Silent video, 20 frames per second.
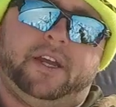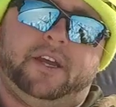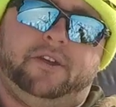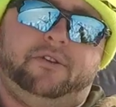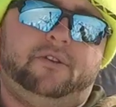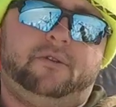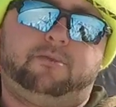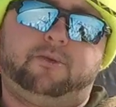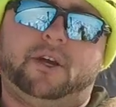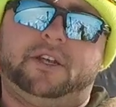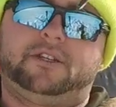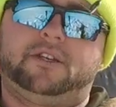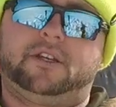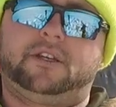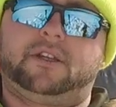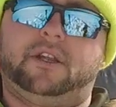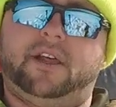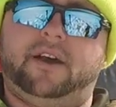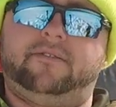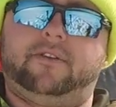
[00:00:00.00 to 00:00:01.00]
you depress this
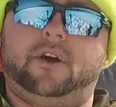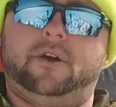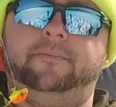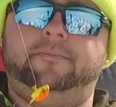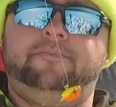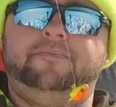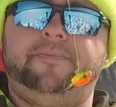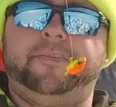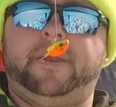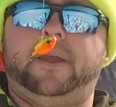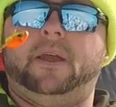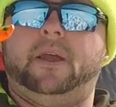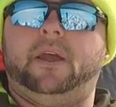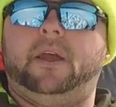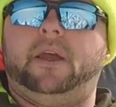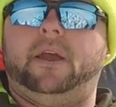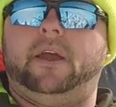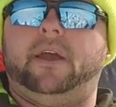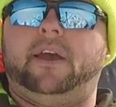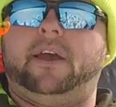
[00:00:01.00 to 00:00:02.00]
lever
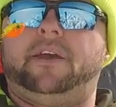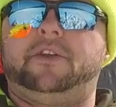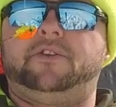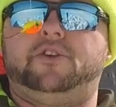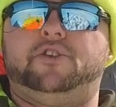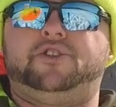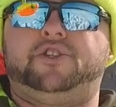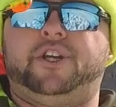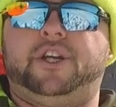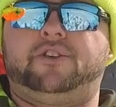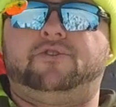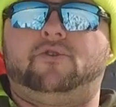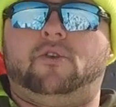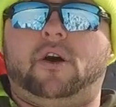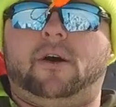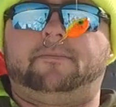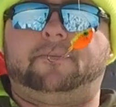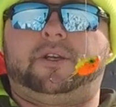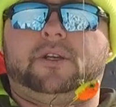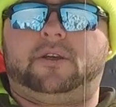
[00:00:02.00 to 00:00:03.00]
and your jig
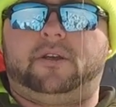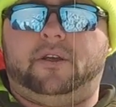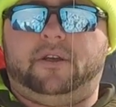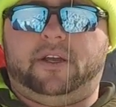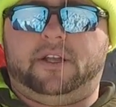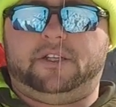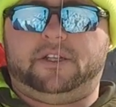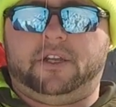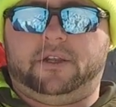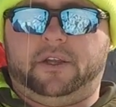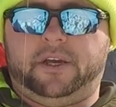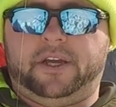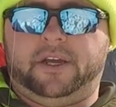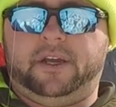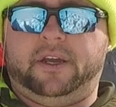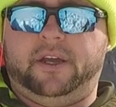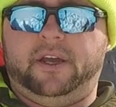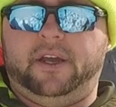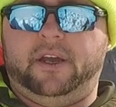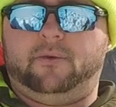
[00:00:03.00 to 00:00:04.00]
drops instantly.
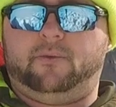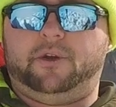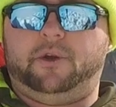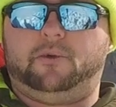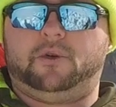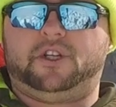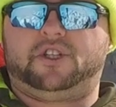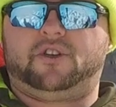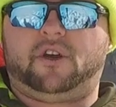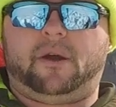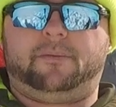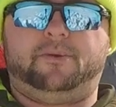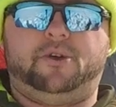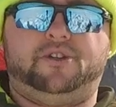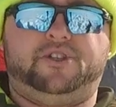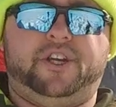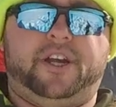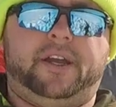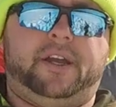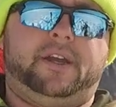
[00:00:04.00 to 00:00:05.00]
When you want to stop your
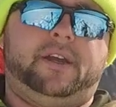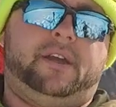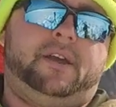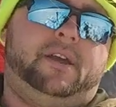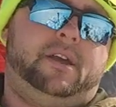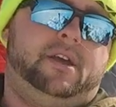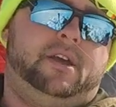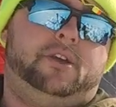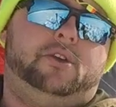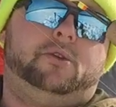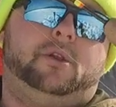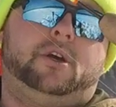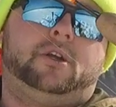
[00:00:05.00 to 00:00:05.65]
jig, you let